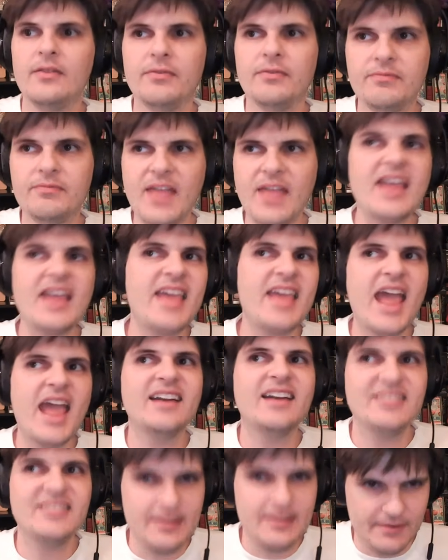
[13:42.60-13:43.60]
they
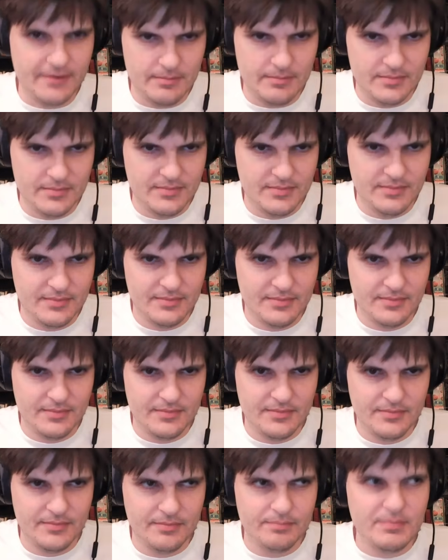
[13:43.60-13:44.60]
can't leave him
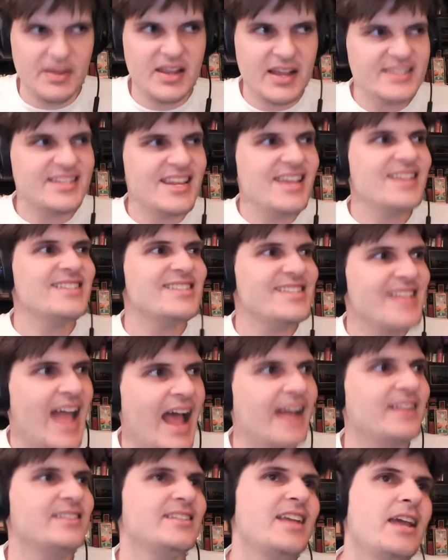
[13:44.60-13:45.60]
because he is
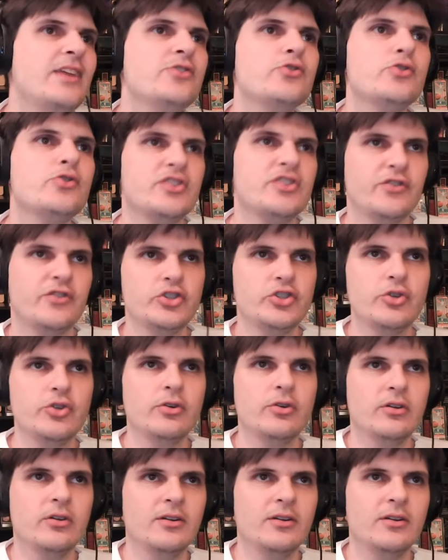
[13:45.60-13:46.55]
that dangerous of a shooter.